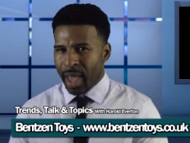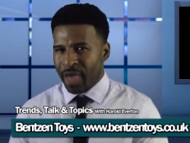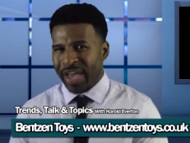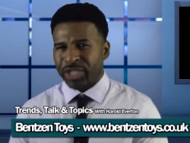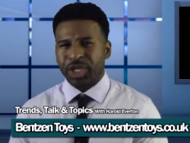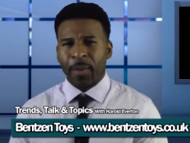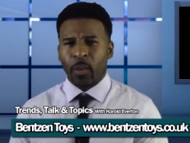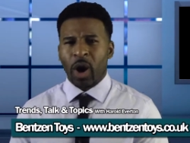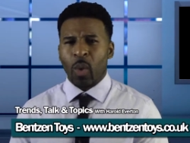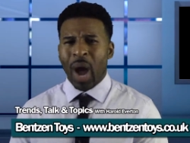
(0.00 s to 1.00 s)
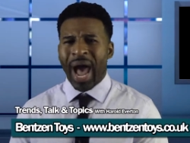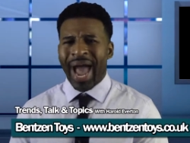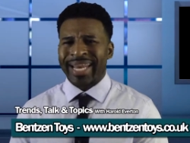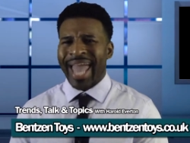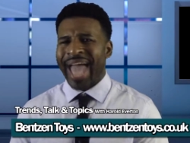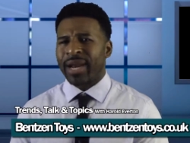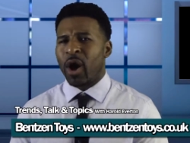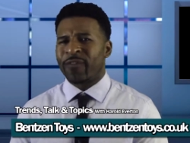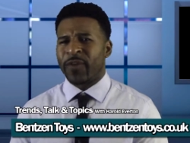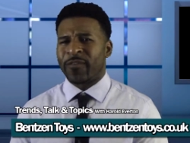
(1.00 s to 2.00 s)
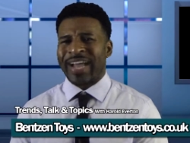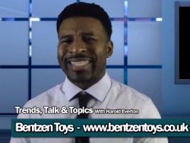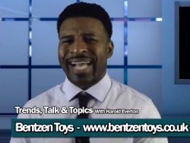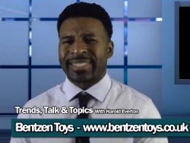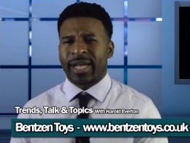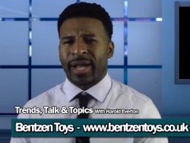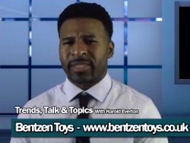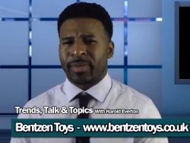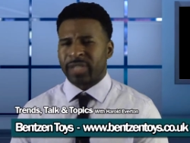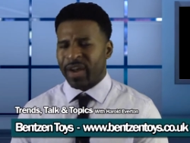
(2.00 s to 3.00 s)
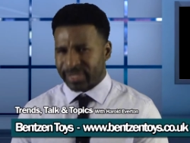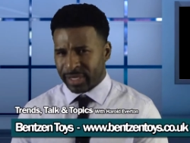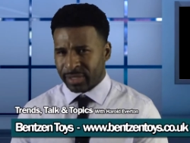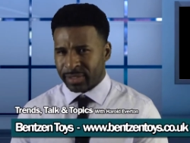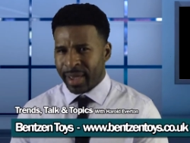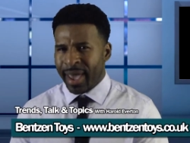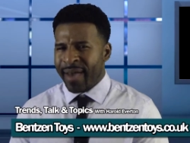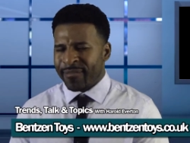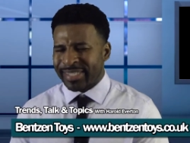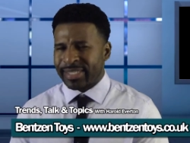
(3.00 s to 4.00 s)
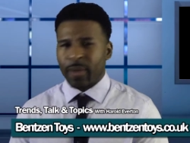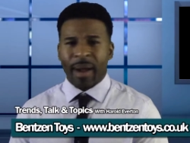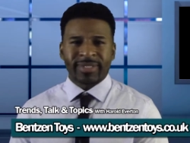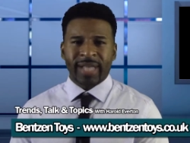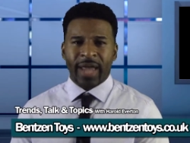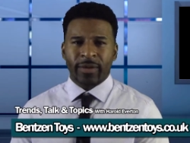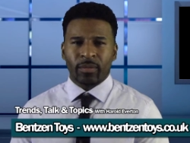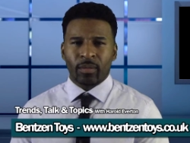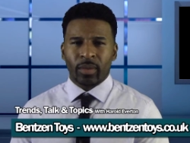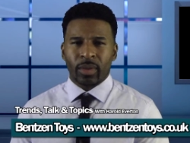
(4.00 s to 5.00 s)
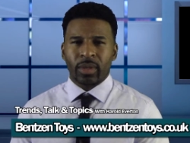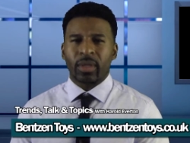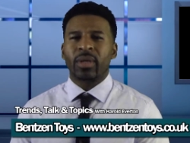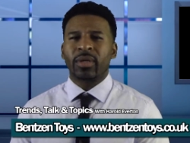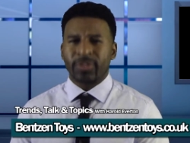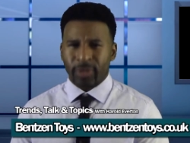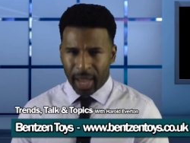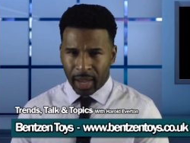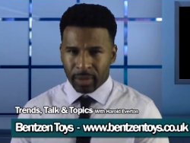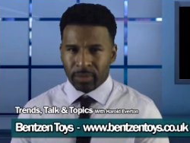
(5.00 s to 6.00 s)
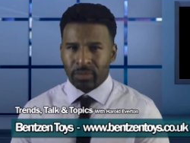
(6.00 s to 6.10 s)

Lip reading: They ship worldwide and offer fantastic customer services. Visit their website today.